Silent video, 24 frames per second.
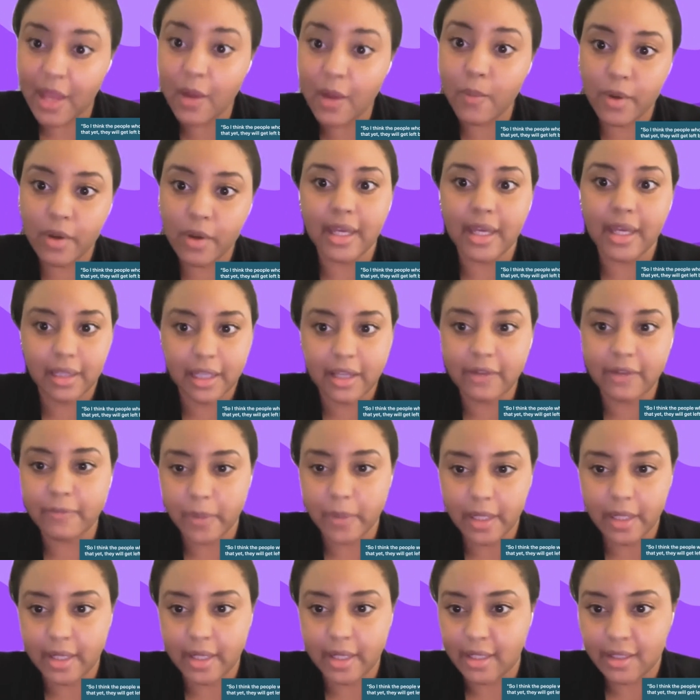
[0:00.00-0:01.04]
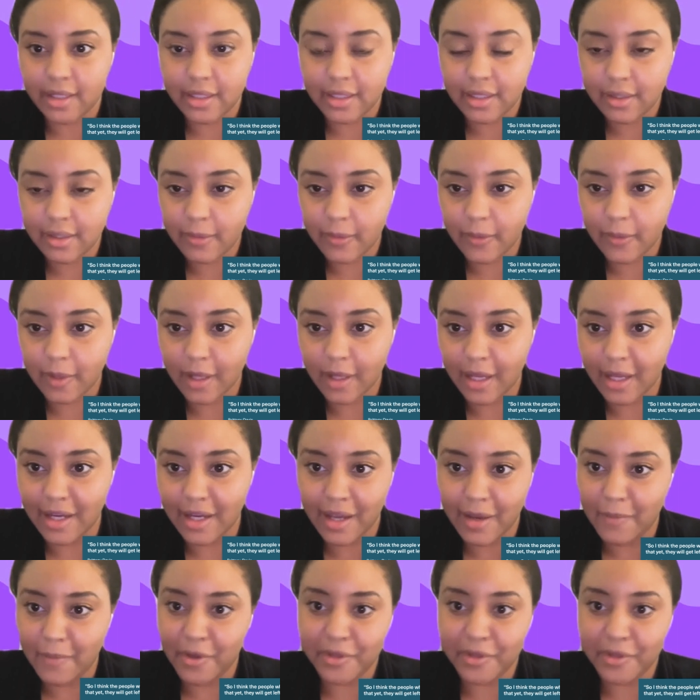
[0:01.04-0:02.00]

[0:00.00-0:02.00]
they will get left behind. And